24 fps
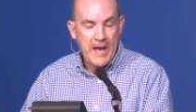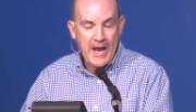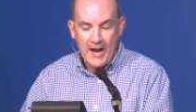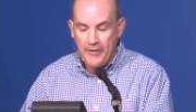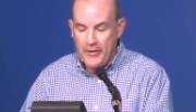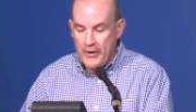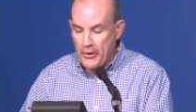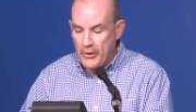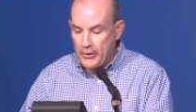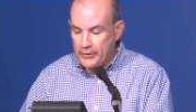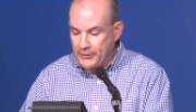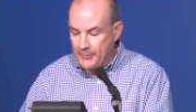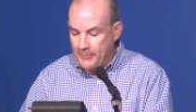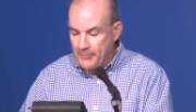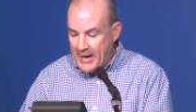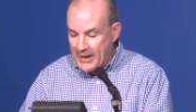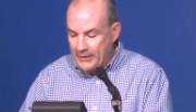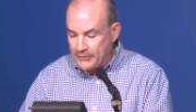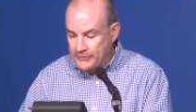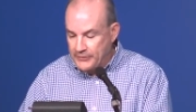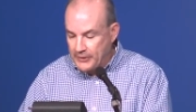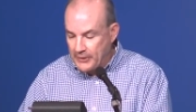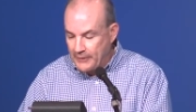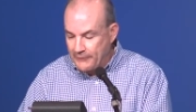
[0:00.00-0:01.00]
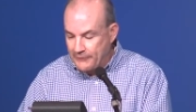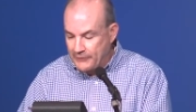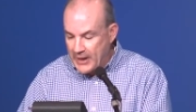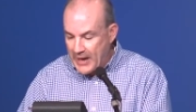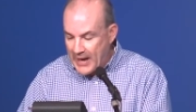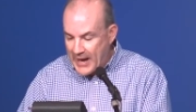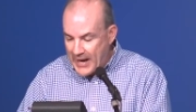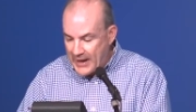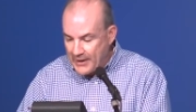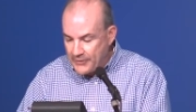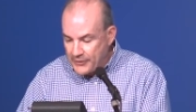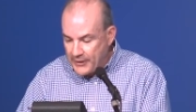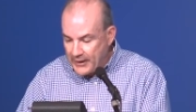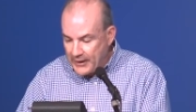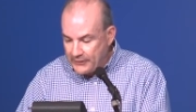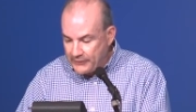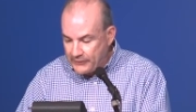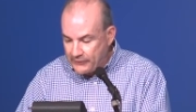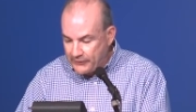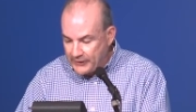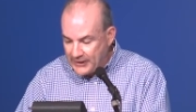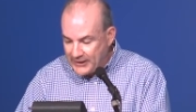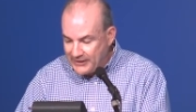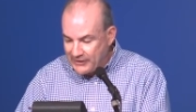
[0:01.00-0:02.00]
And there at the Mount of God,
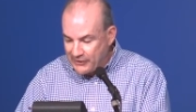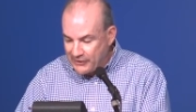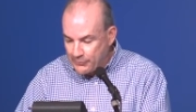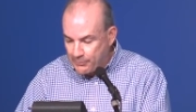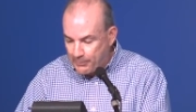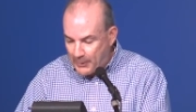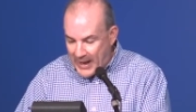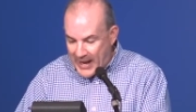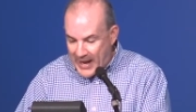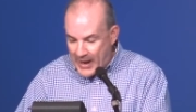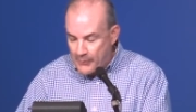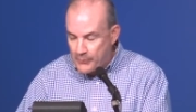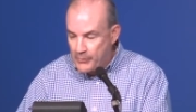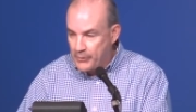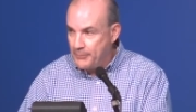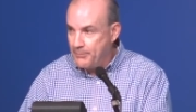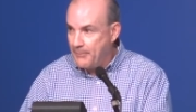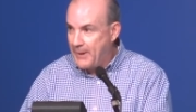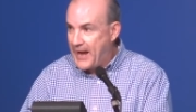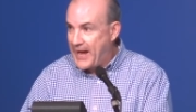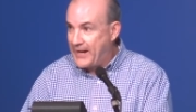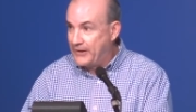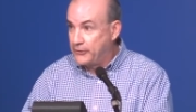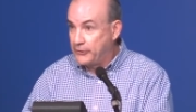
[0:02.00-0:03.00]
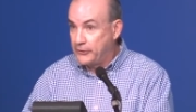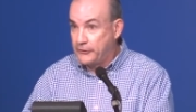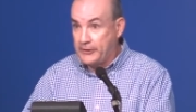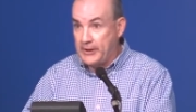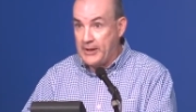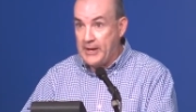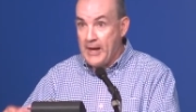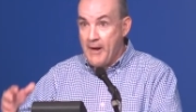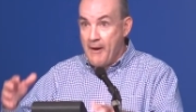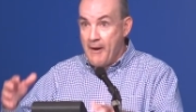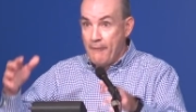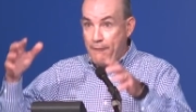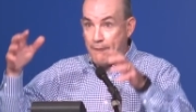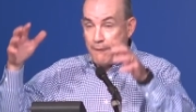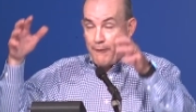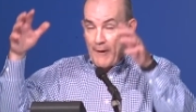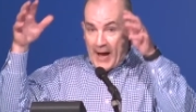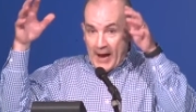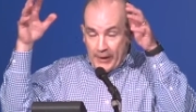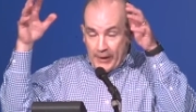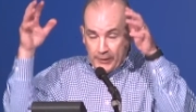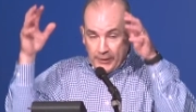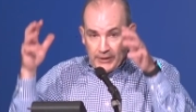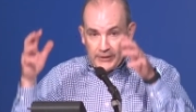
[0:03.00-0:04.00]
they'd seen his power and majesty.
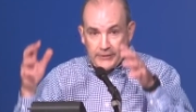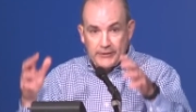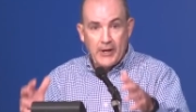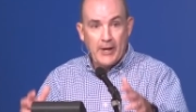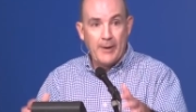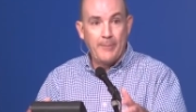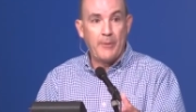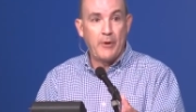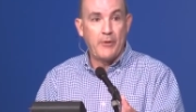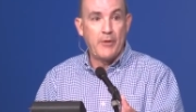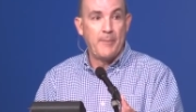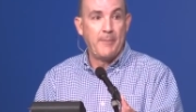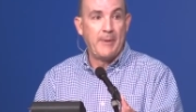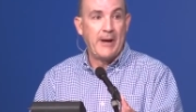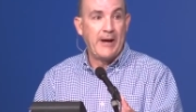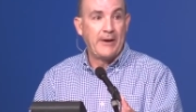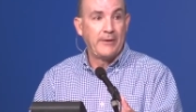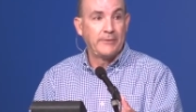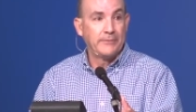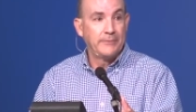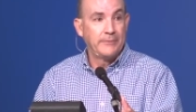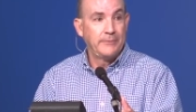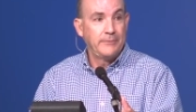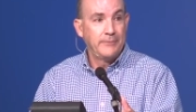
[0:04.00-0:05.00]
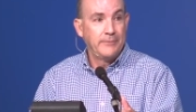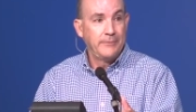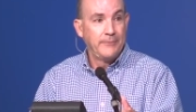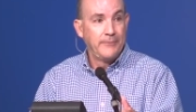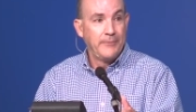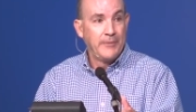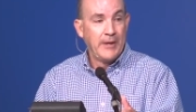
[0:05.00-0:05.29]
Fire had come on the mountain.